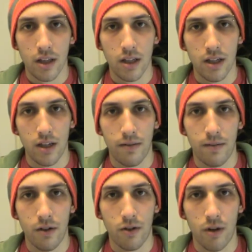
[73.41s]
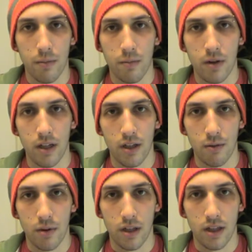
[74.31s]
The first trip
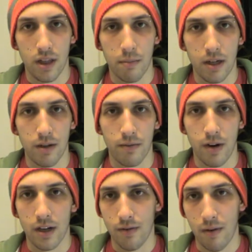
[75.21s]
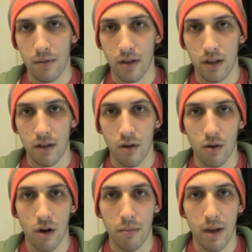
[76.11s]
was with a bunch of friends from the
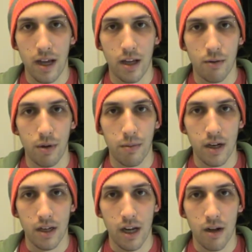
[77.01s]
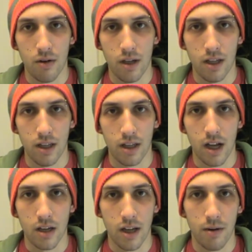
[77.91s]
dorm, and we went down to the
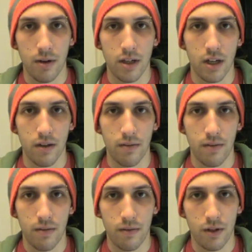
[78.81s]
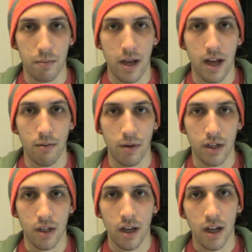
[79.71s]
Kansai region of Japan,
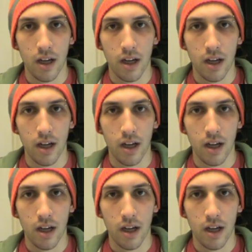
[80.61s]
which